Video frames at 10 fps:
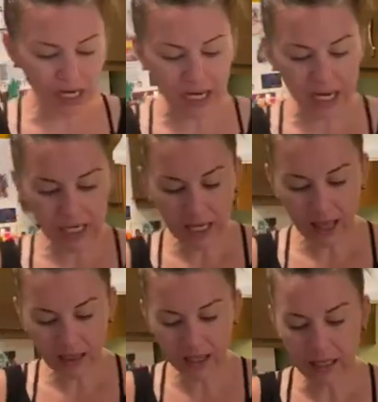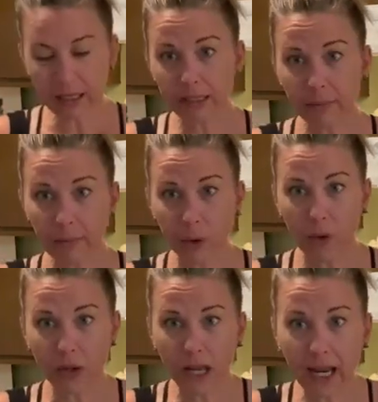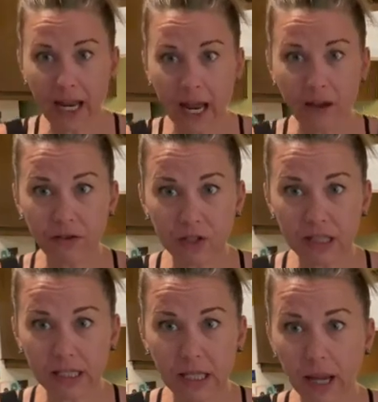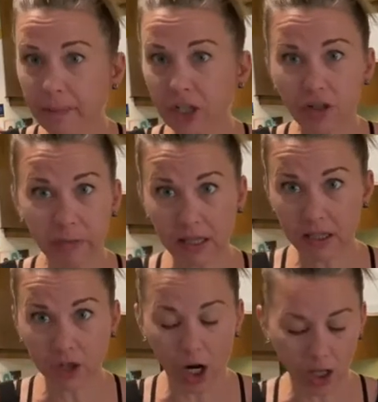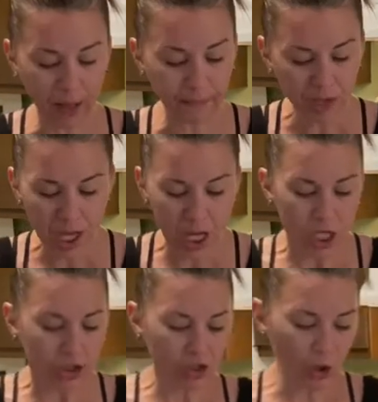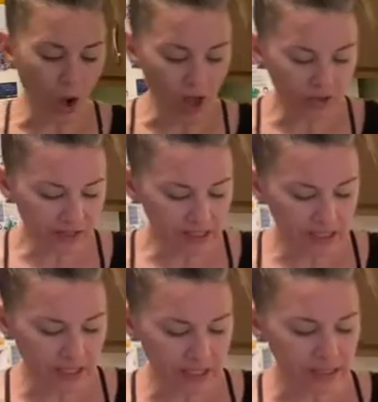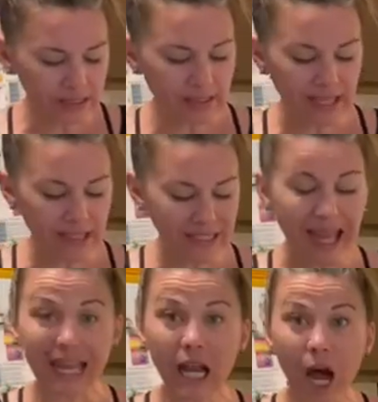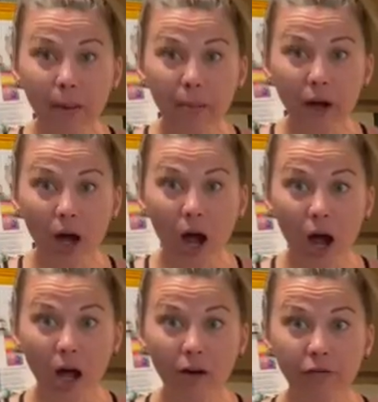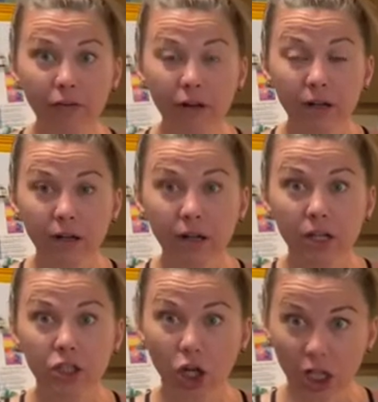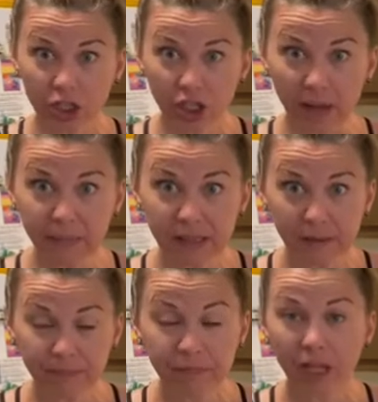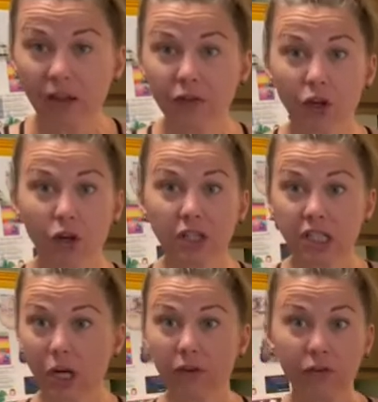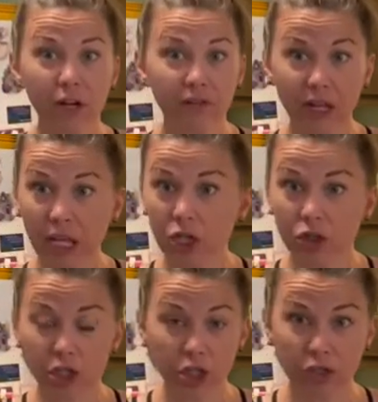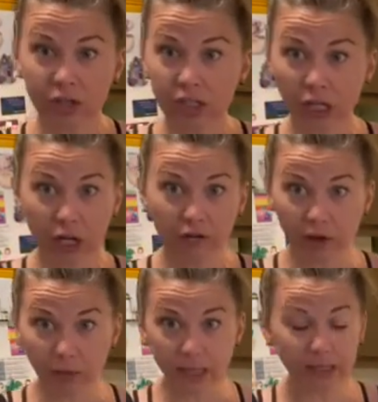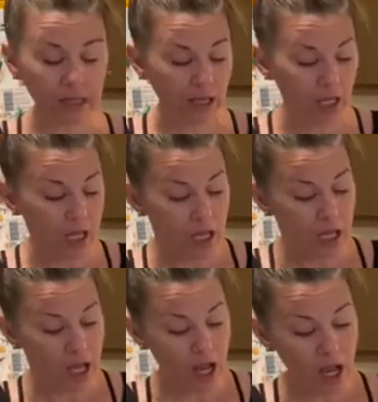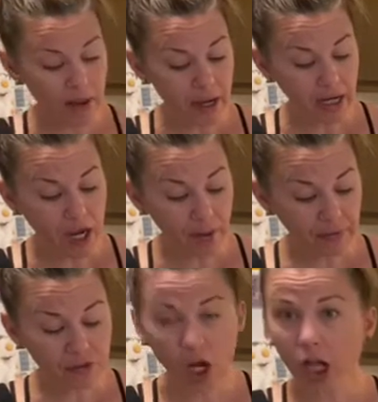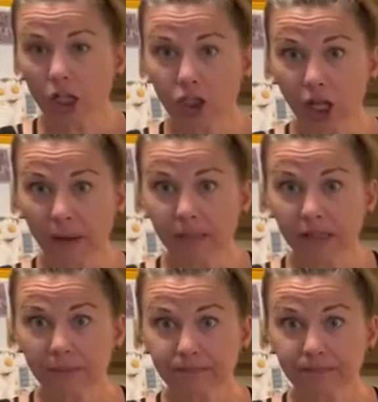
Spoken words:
in this bowl I have, you can see, a bunch of melted chocolate. So all of this is a cup of chocolate chips. If you're dairy-free or vegan, you can use the dairy-free ones. A cup of chocolate chips